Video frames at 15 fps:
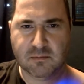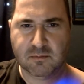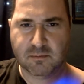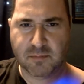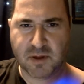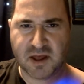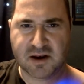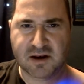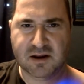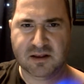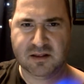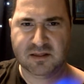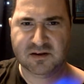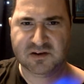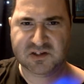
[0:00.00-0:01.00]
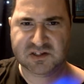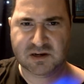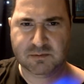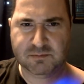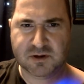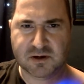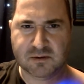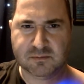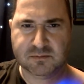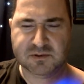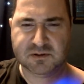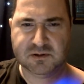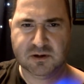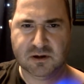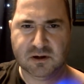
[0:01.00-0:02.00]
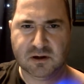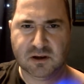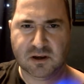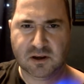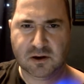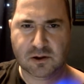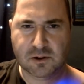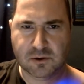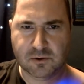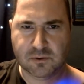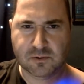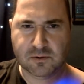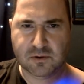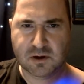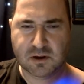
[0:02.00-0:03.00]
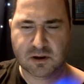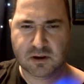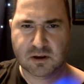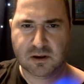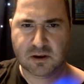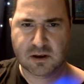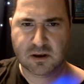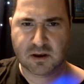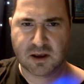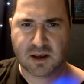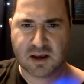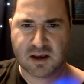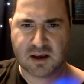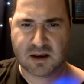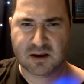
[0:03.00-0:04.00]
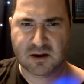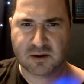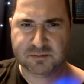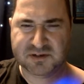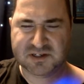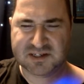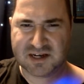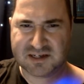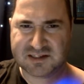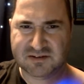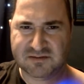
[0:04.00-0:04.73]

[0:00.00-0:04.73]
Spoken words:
But the symptoms include an obsessive